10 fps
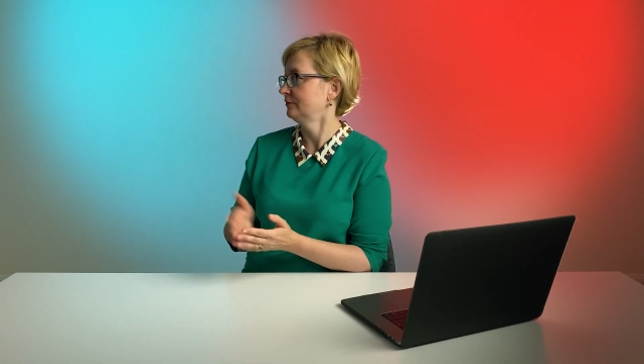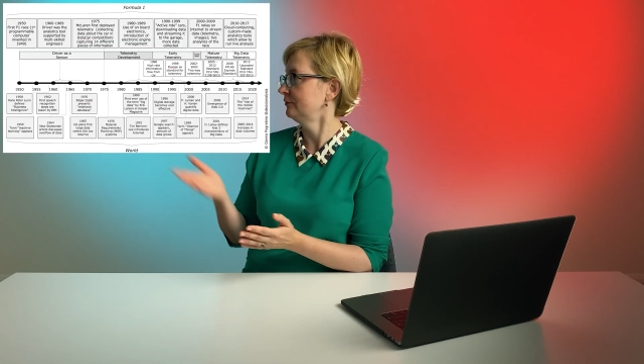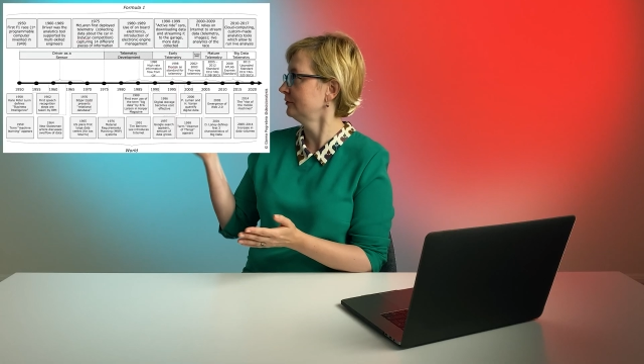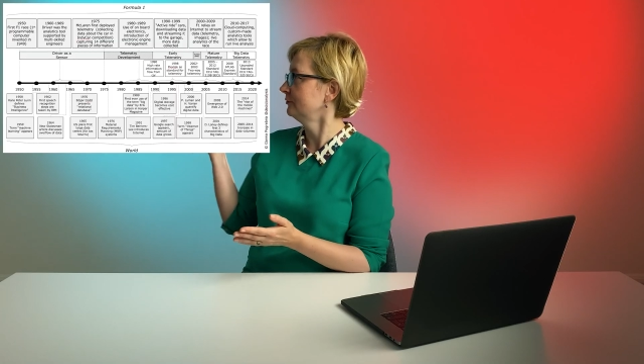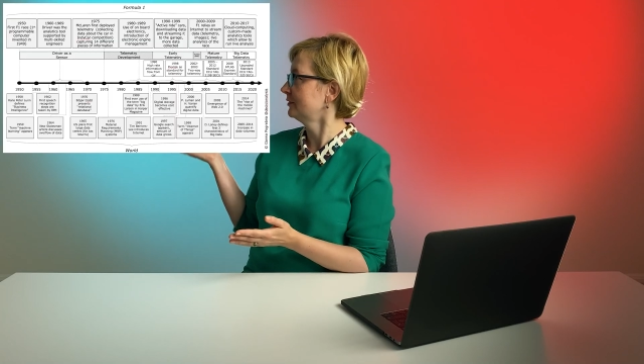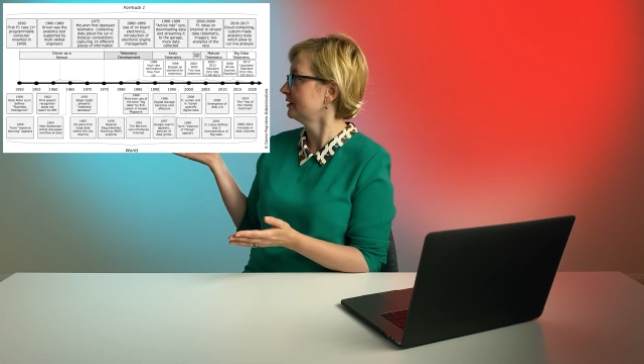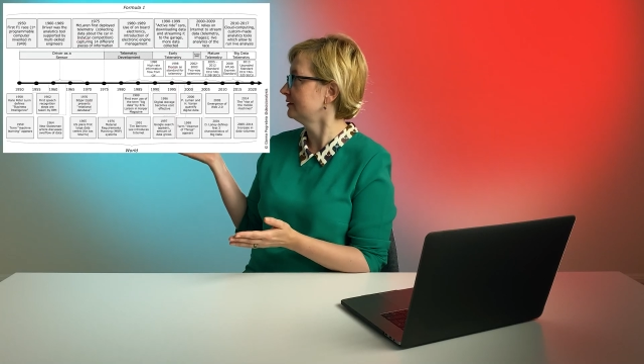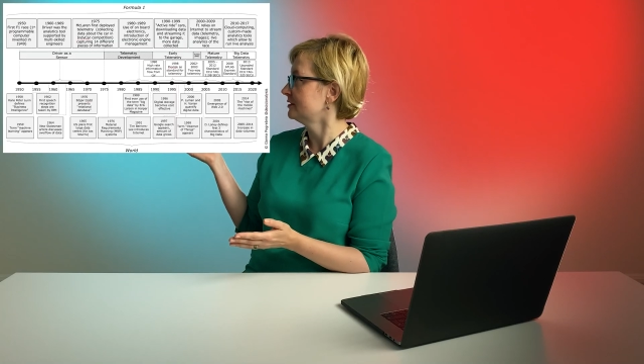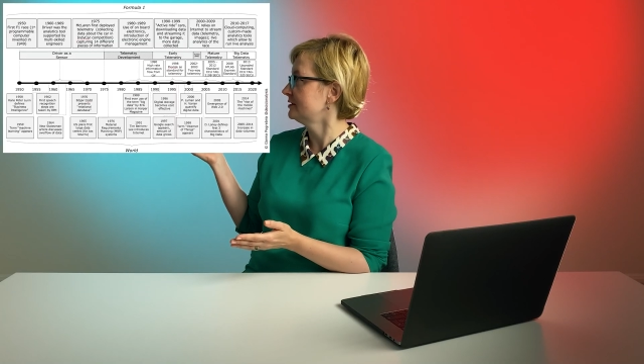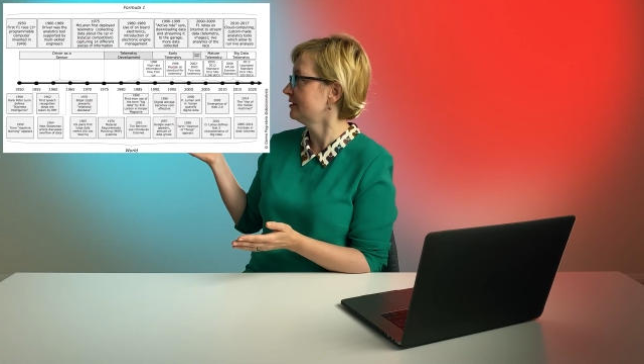if you look
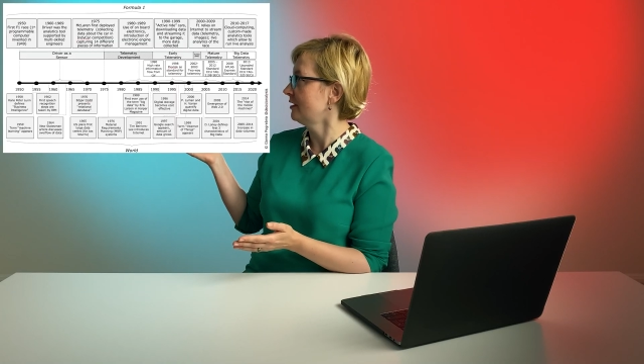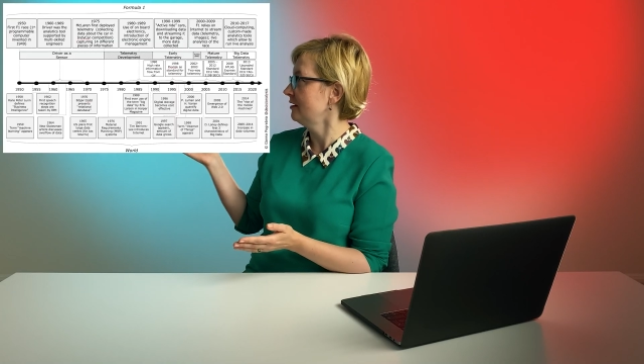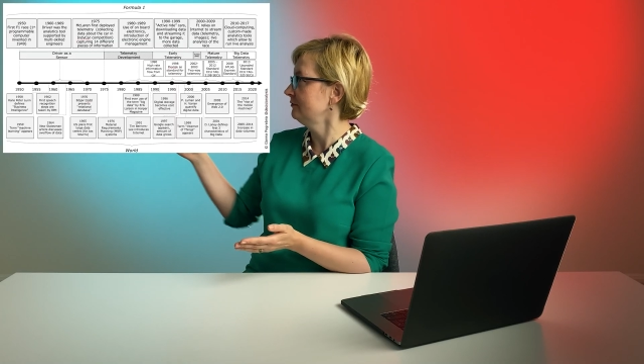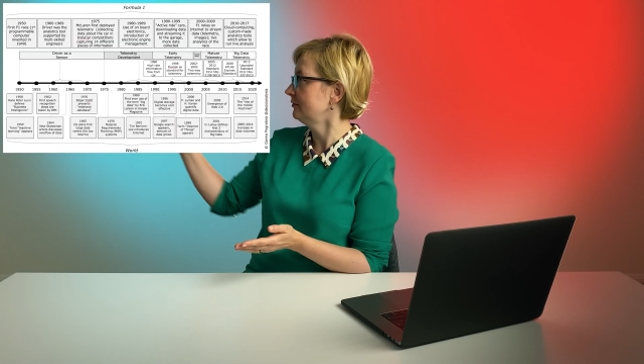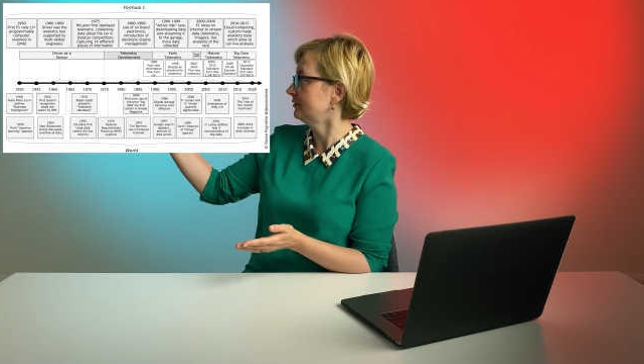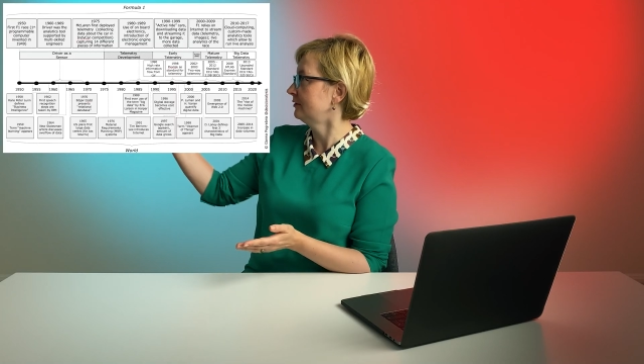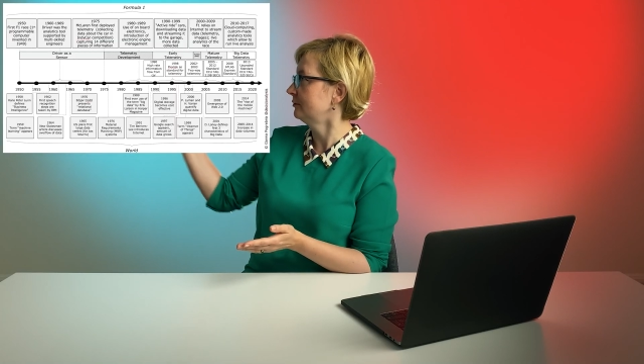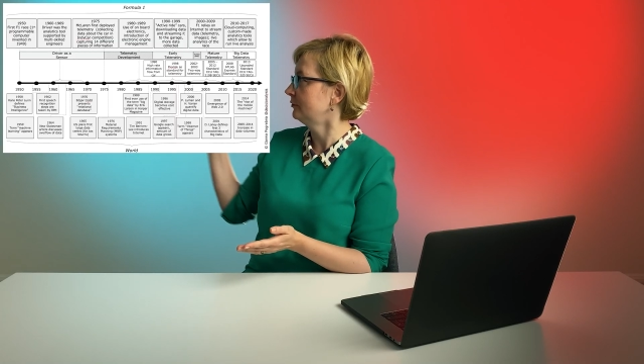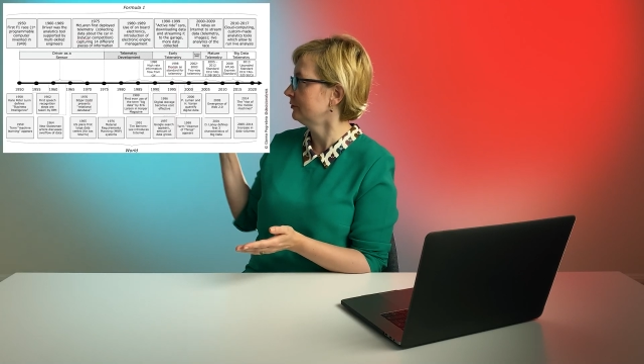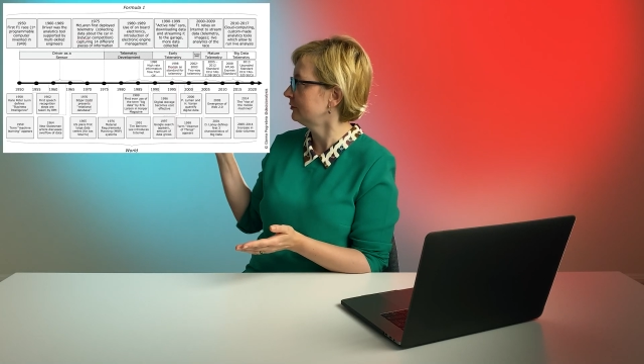at this graph at
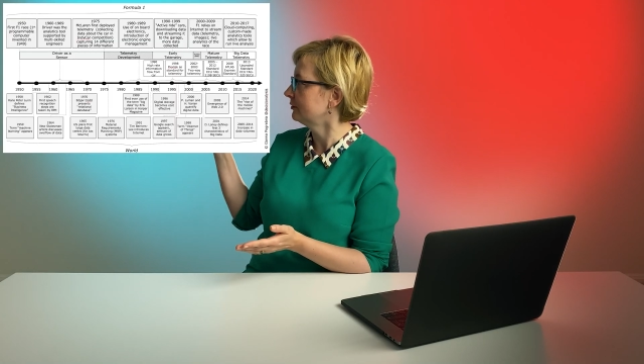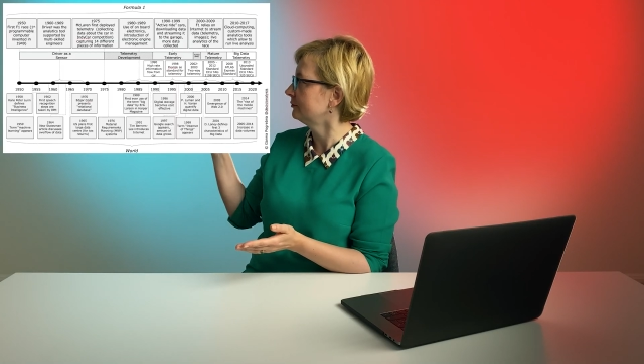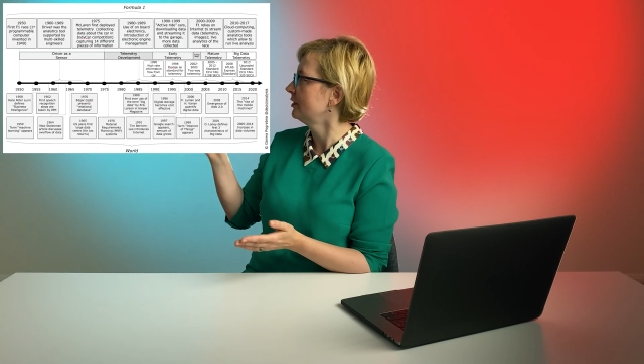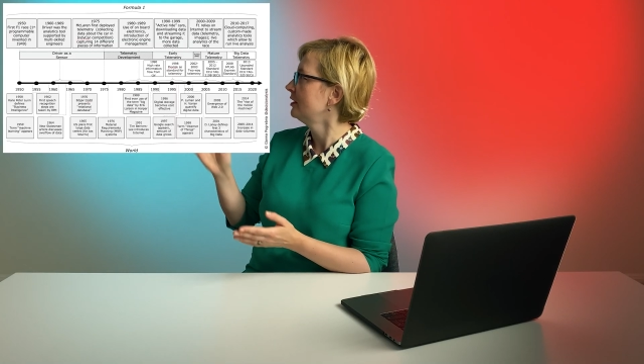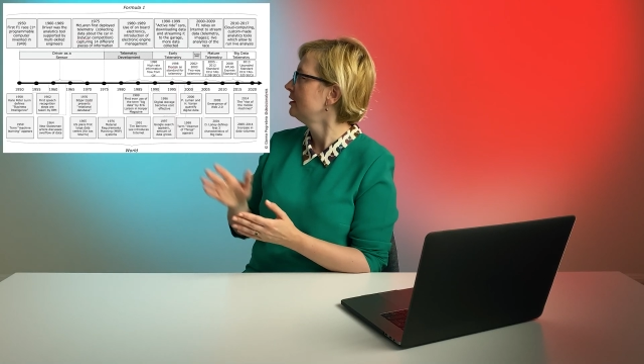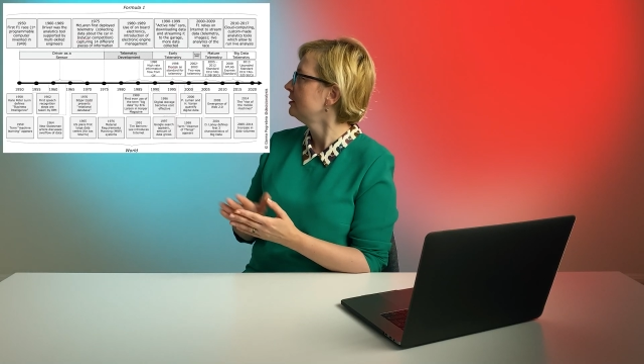the bottom,